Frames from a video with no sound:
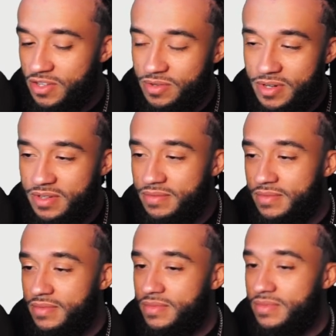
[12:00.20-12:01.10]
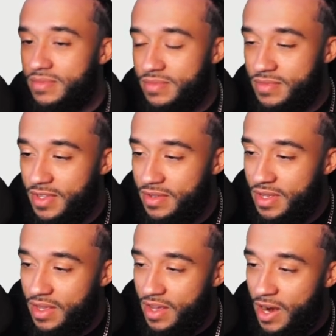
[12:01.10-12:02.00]
sword.
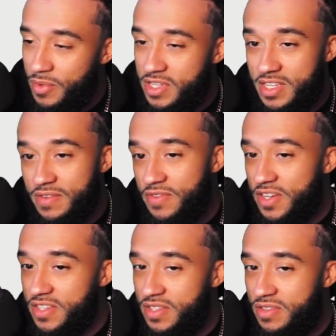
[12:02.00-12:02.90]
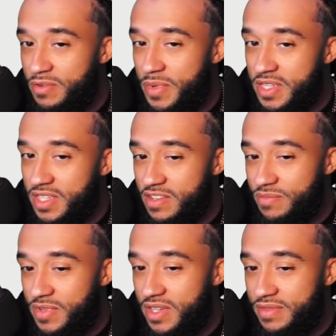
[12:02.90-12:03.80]
I resell figures to myself,
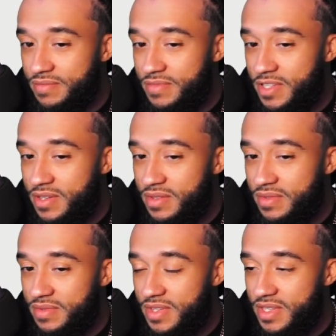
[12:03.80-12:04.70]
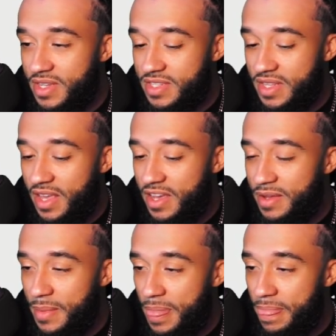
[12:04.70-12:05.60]
but you know, it's the game.